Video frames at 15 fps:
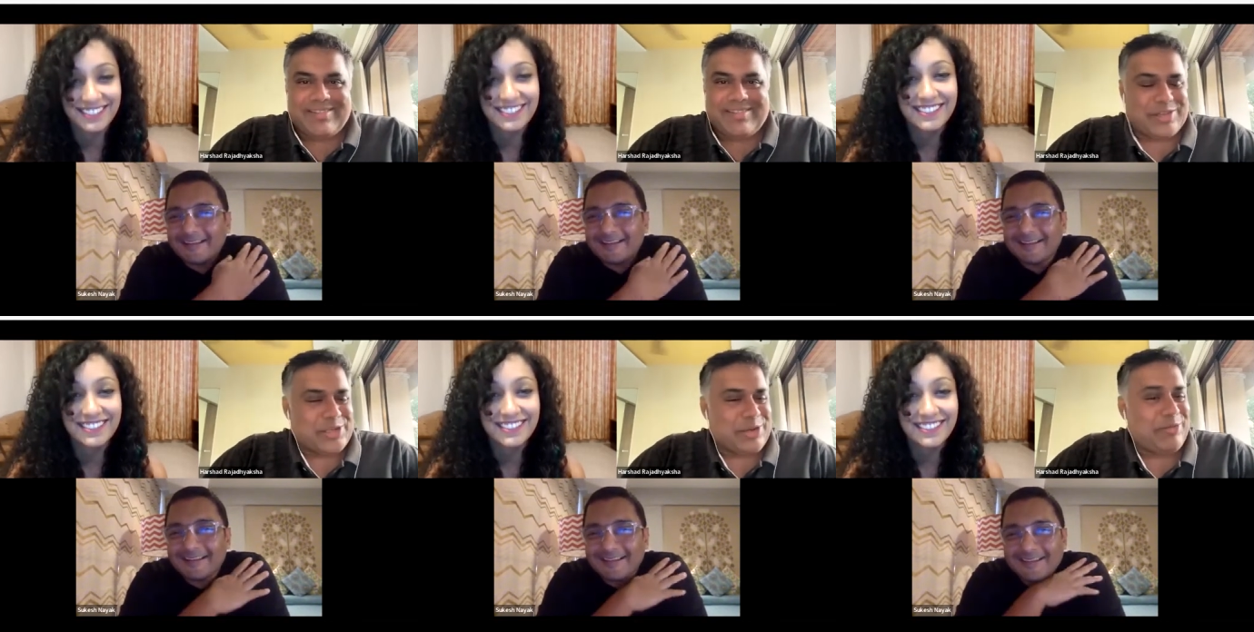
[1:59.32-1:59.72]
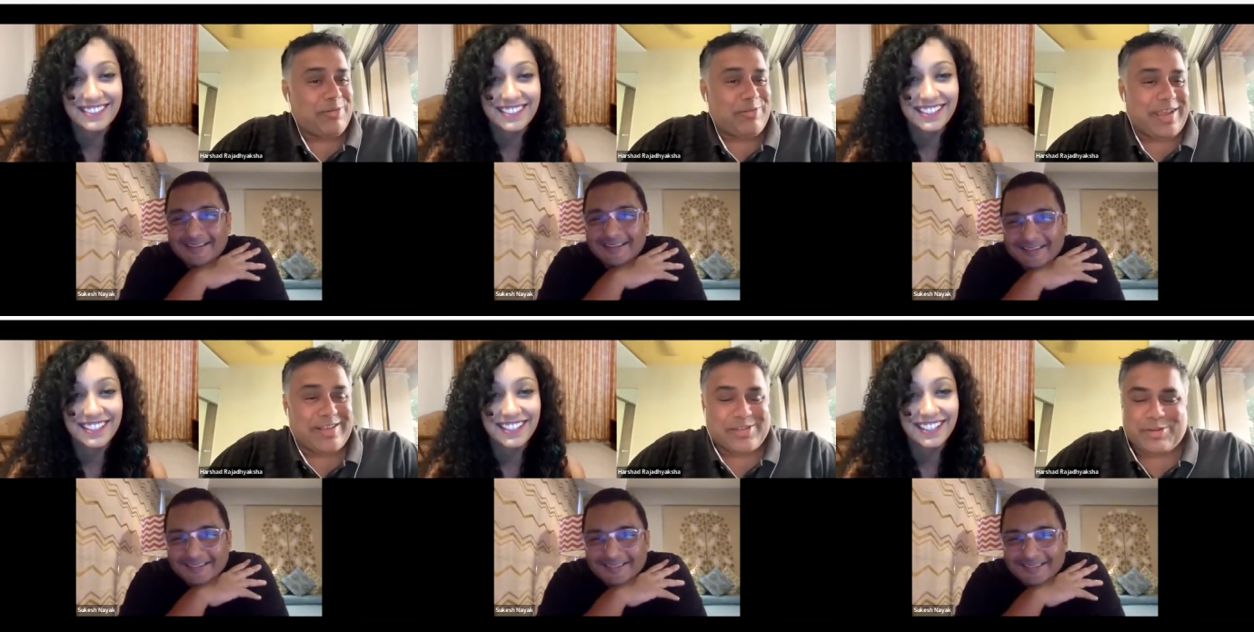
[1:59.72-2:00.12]
Speaker 1: whichever
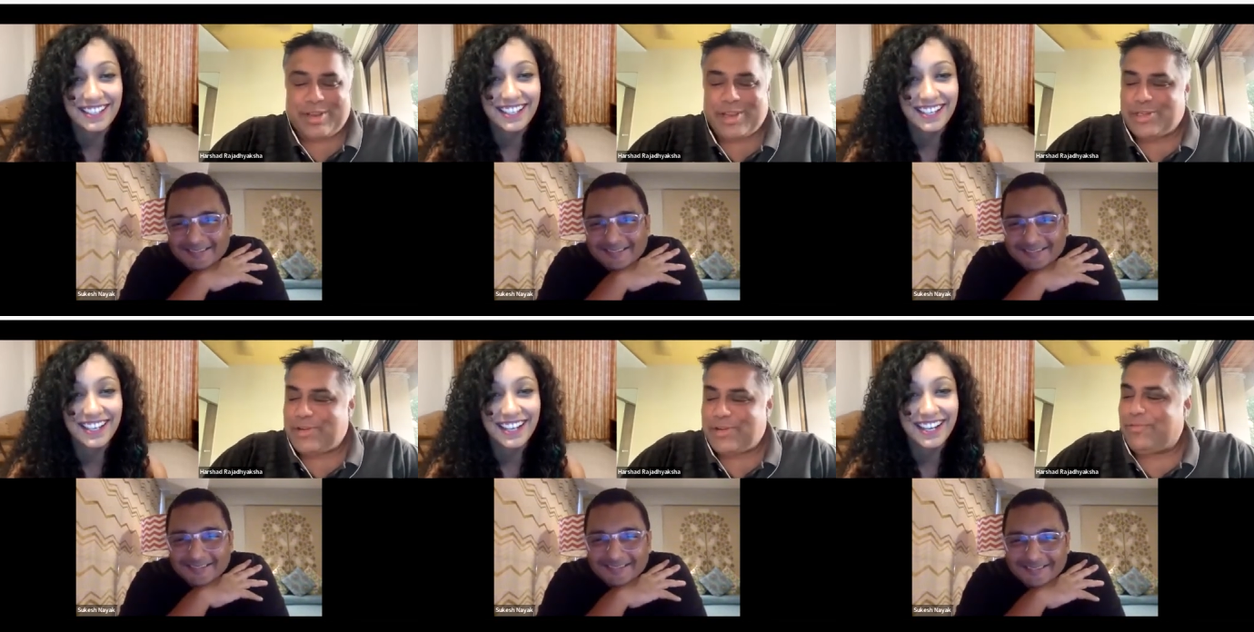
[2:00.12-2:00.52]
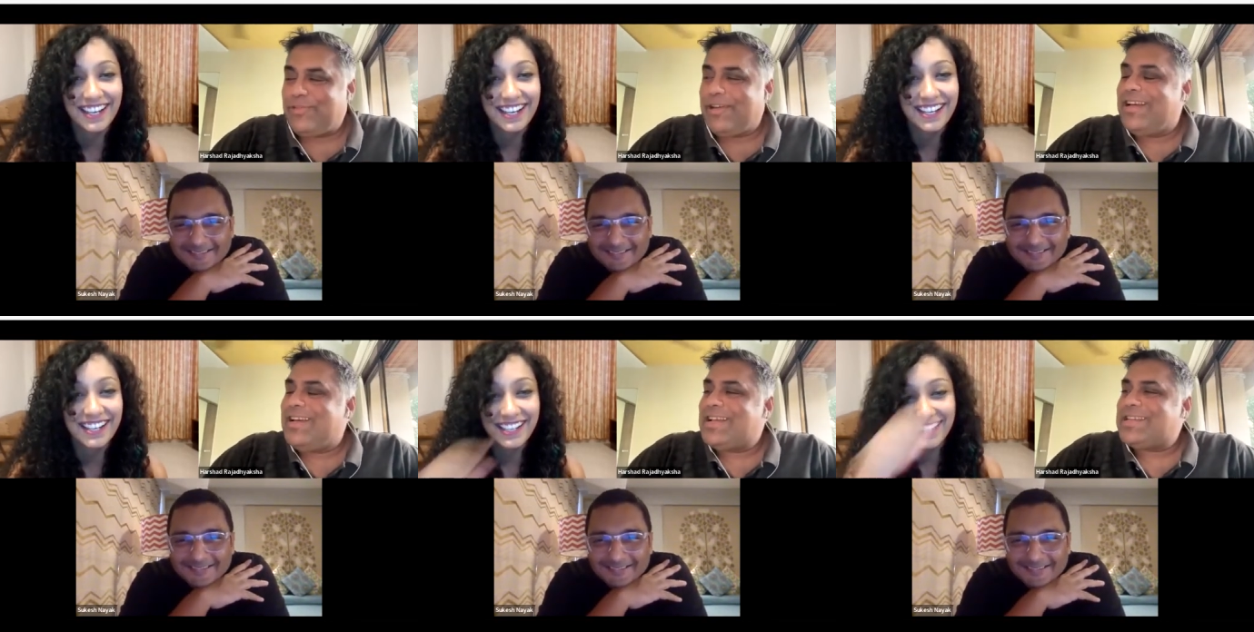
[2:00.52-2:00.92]
way. Sukesh, if
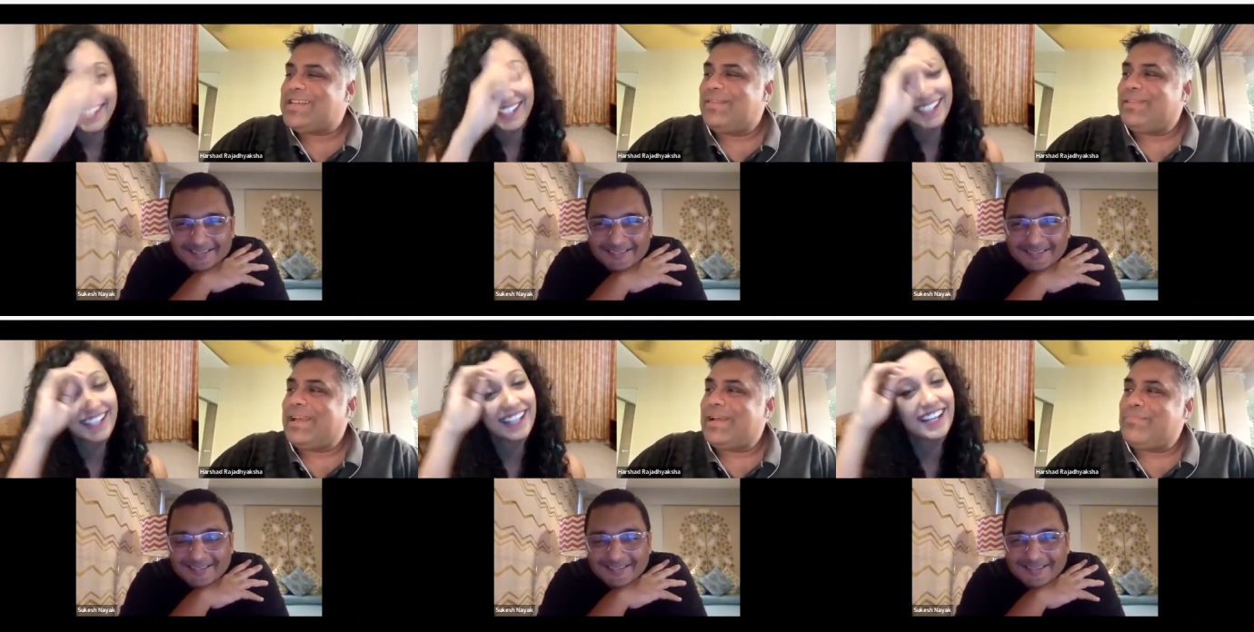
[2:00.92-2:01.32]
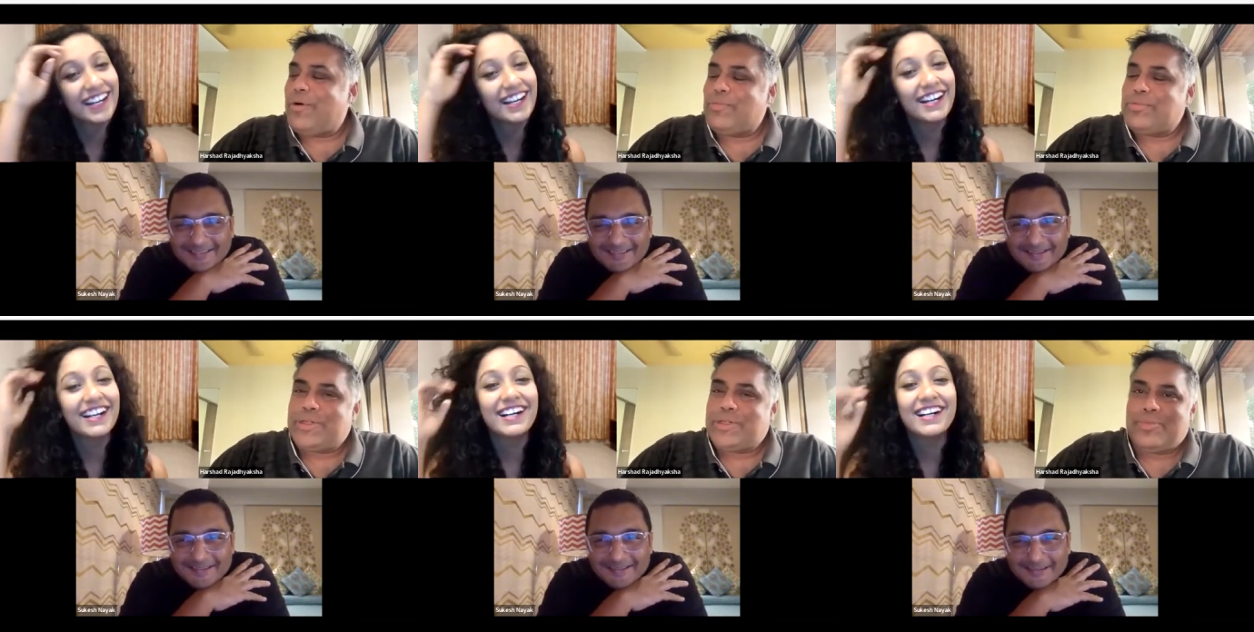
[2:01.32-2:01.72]
something
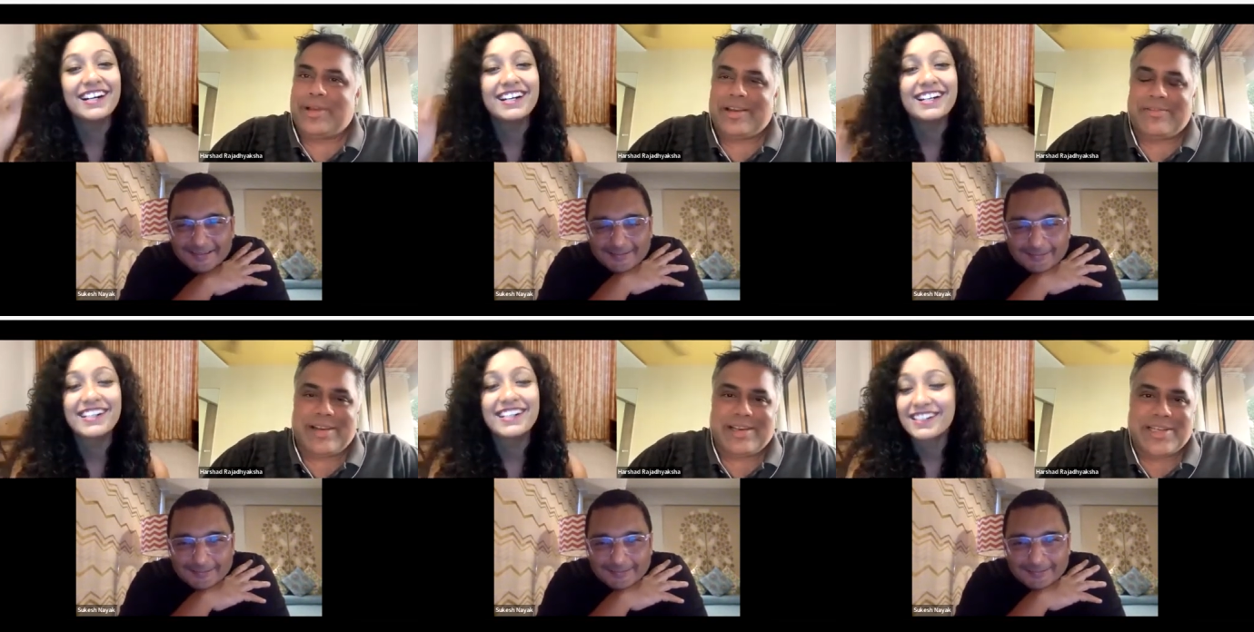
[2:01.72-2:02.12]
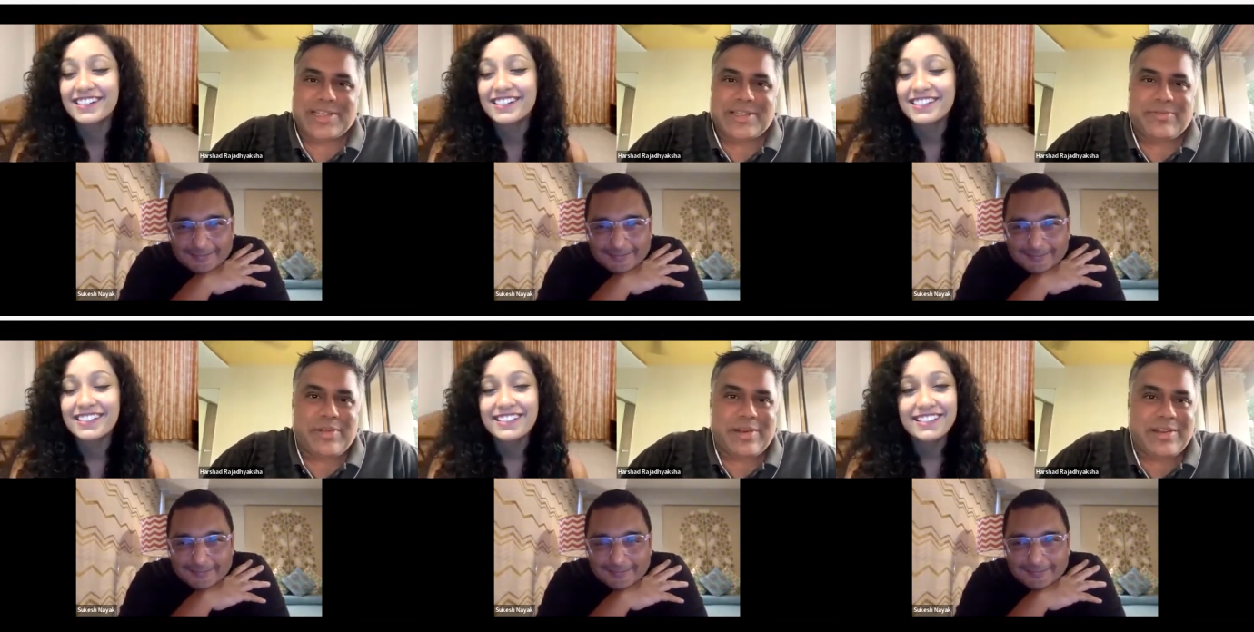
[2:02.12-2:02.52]
pops to mind, we'll
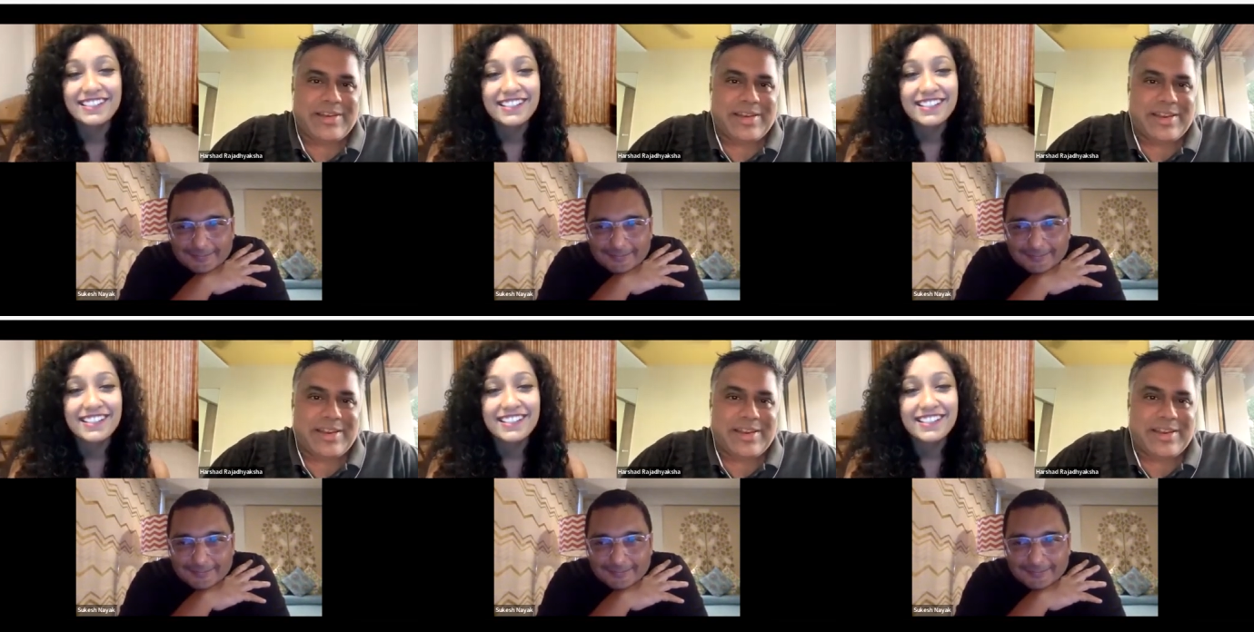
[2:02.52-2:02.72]
just fill in